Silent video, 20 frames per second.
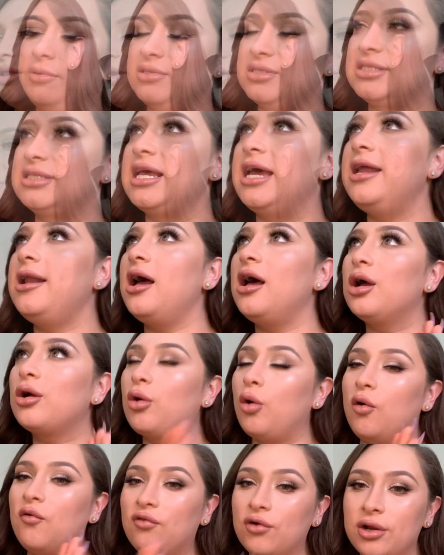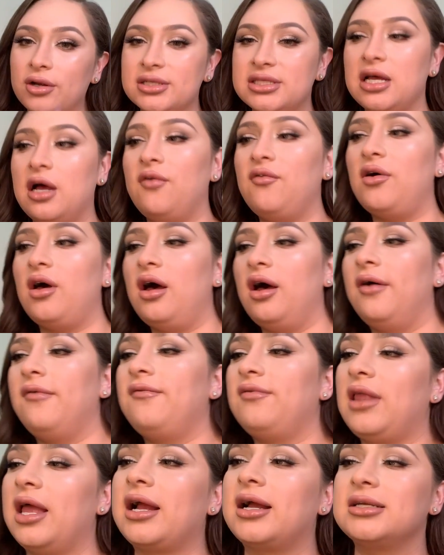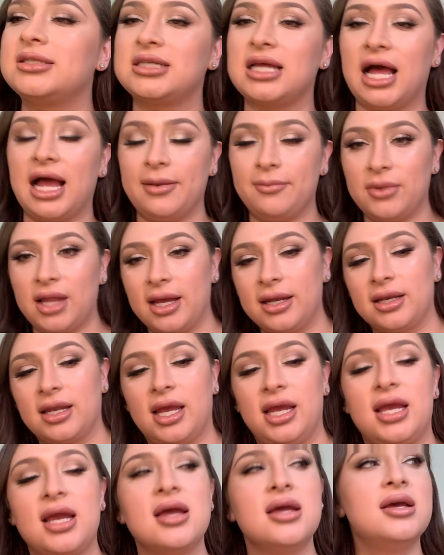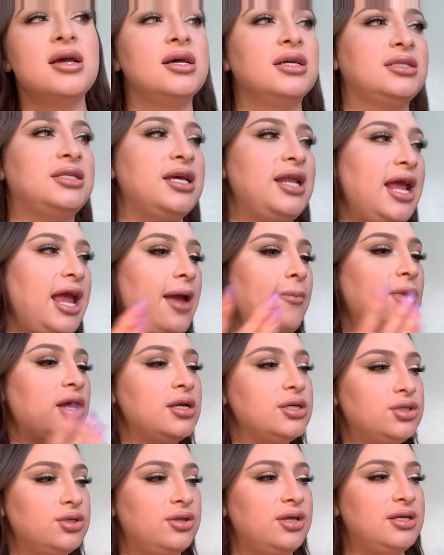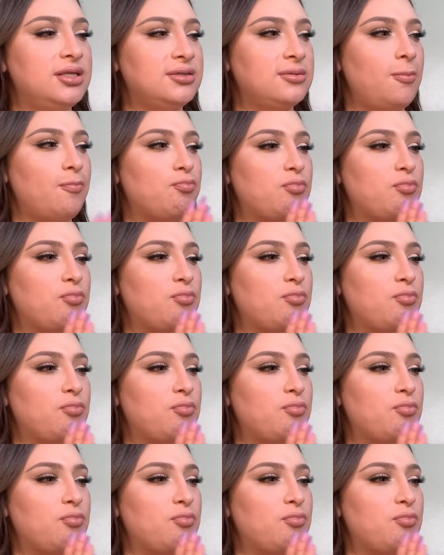Like, set a goal for yourself of like a timeline. Like, today I'm gonna do this.